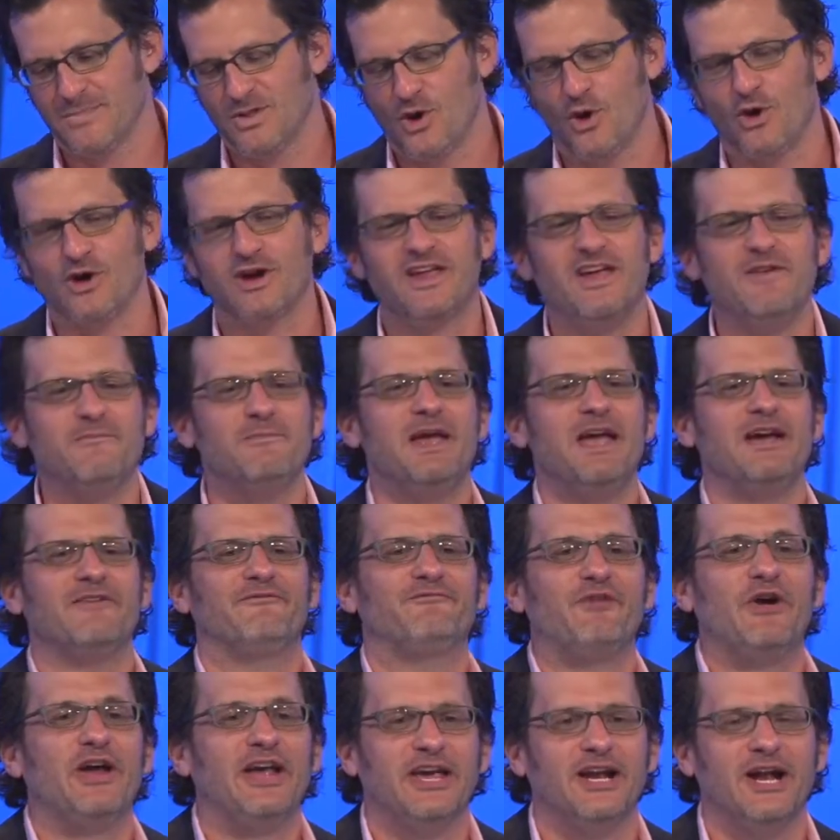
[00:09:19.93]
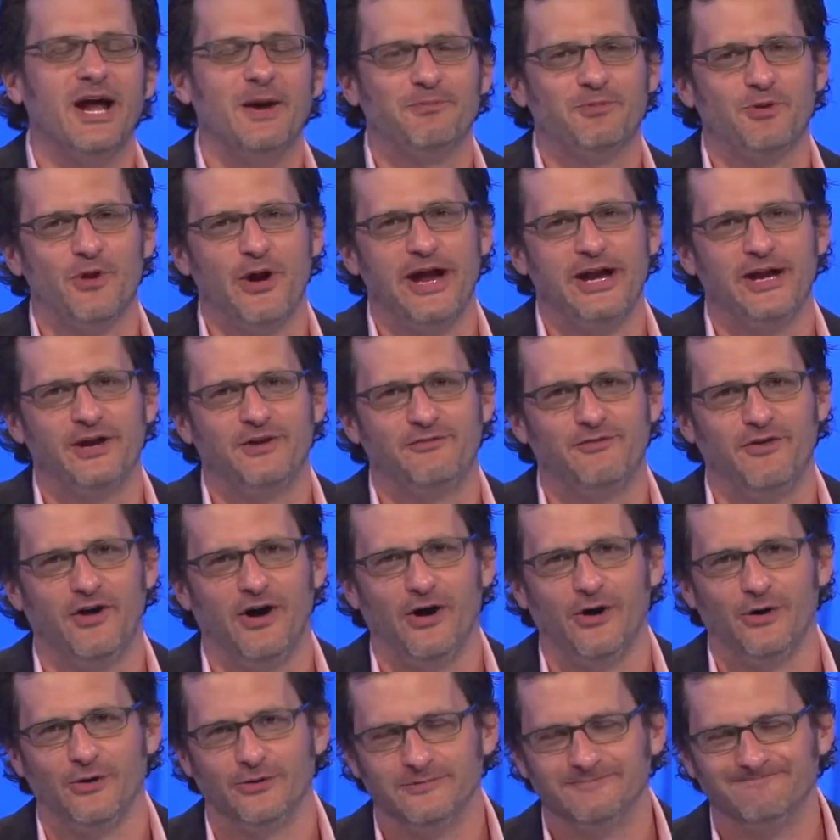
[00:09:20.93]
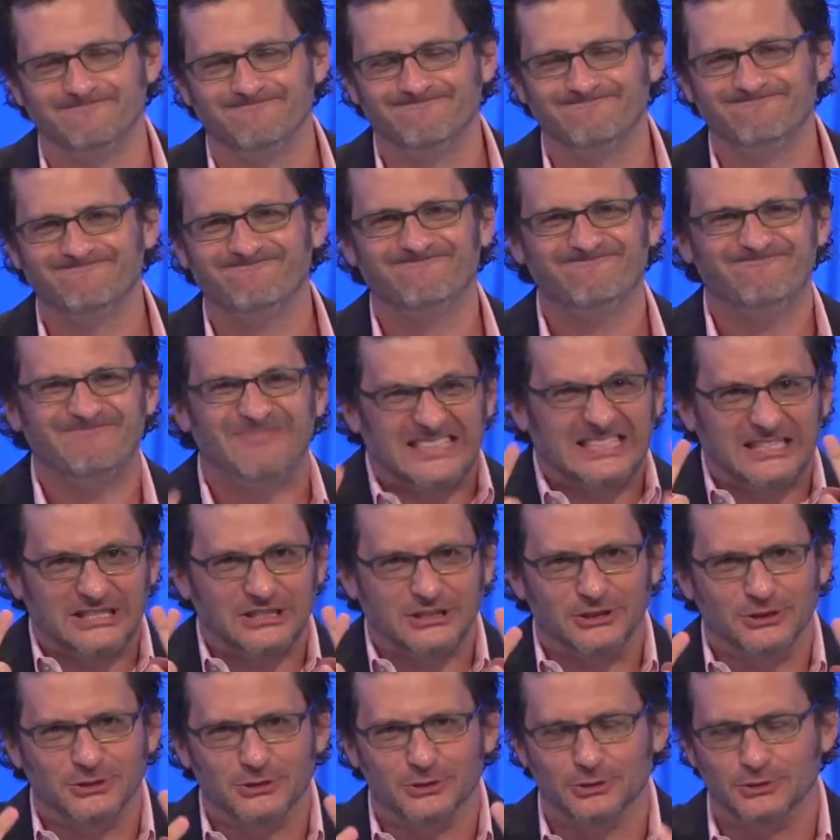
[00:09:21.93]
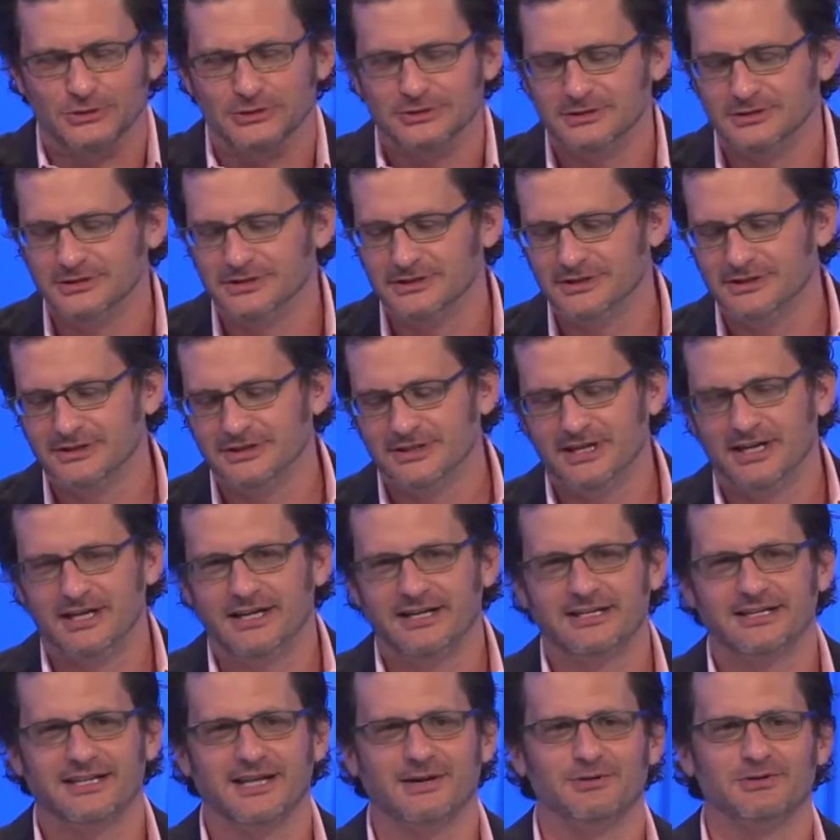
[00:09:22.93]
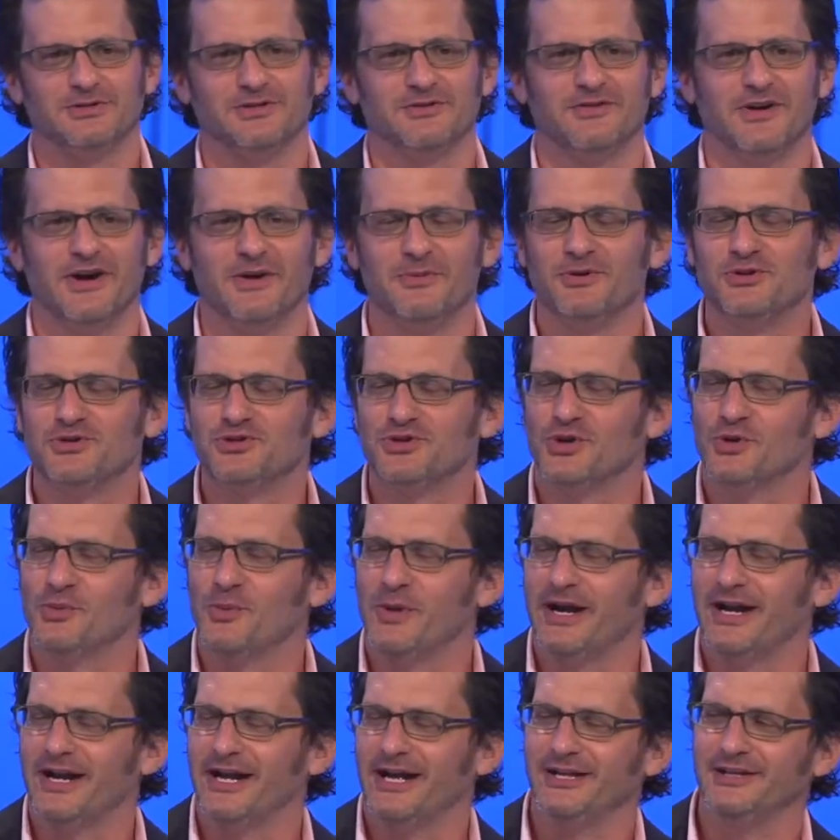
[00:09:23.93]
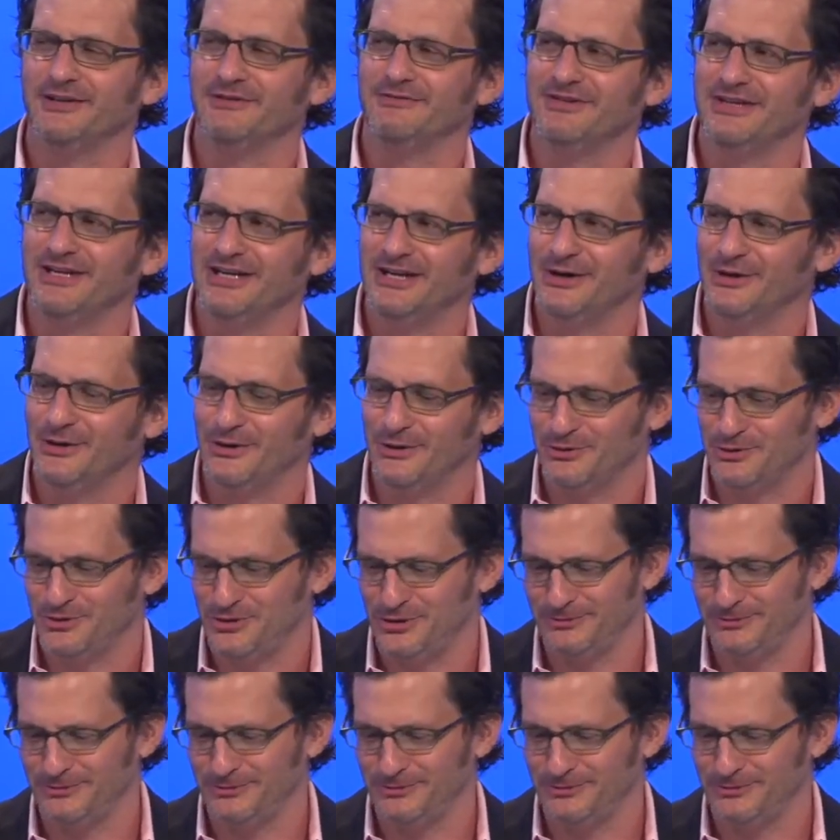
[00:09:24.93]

Or give me a frickin' upgraded phone. Fuck you. I think that was a very mature way to end the video, don't